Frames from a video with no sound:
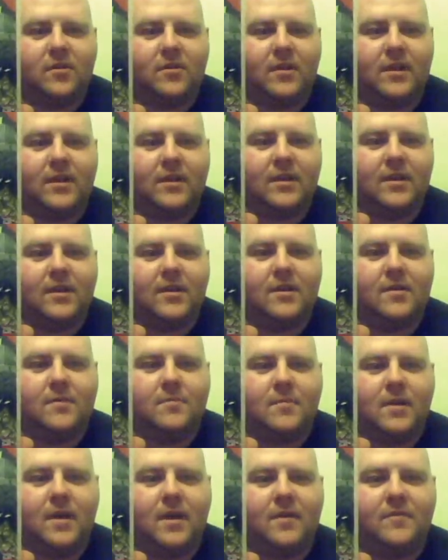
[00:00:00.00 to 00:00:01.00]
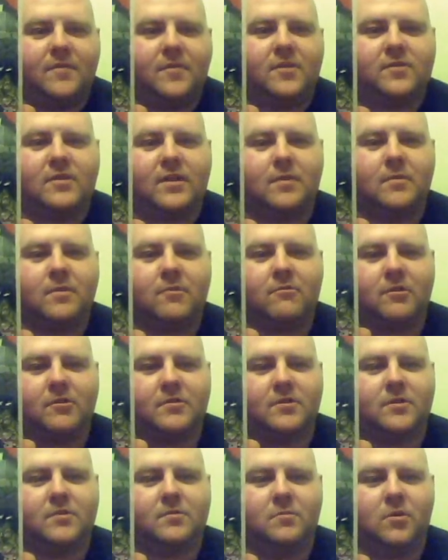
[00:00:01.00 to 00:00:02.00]
on it. I first came
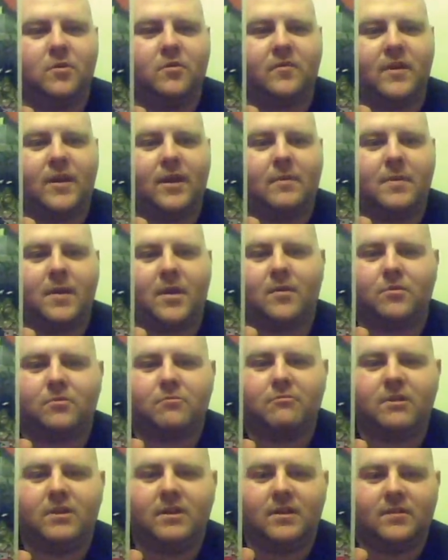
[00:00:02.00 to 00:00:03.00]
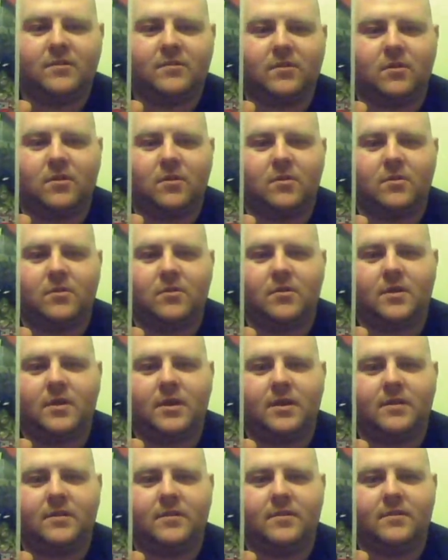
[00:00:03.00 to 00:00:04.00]
across this movie about 3 years ago
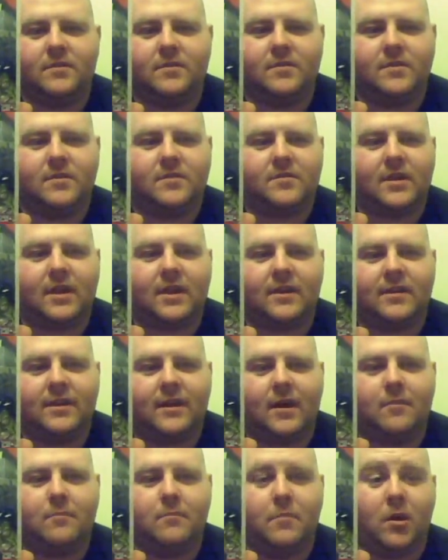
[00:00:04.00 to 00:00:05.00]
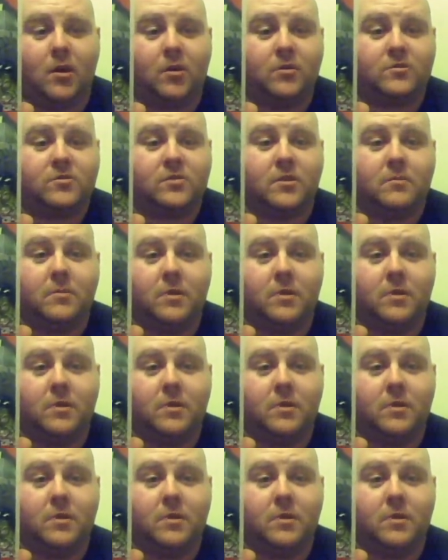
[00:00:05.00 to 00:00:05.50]
in the second-hand box